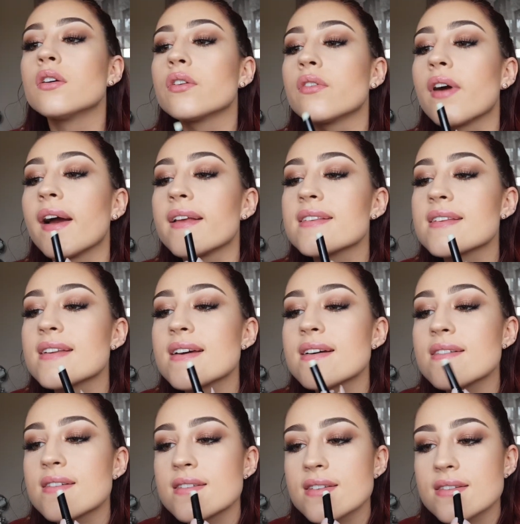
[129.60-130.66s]
Right, so
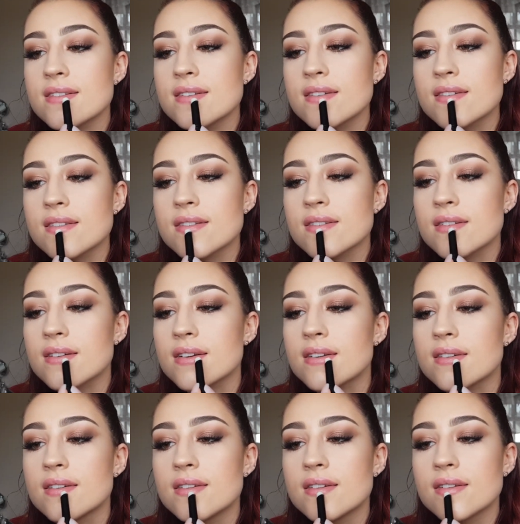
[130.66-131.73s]
now I'm just going to apply
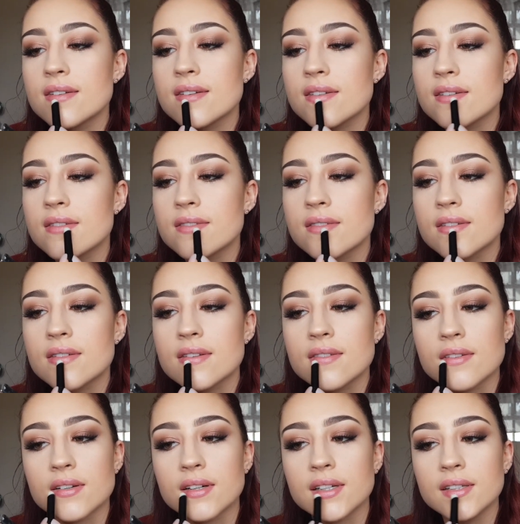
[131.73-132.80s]
it a little bit over the
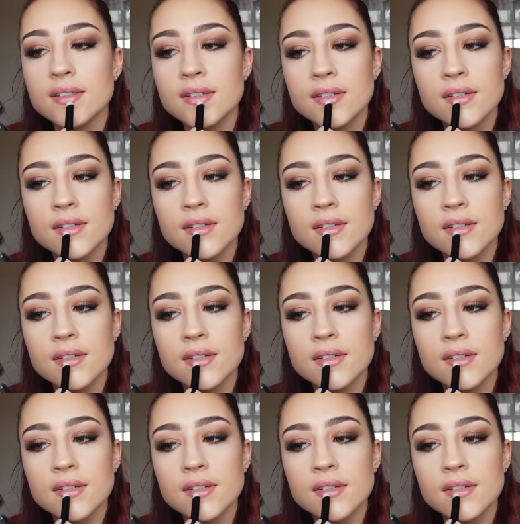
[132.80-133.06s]
lip line.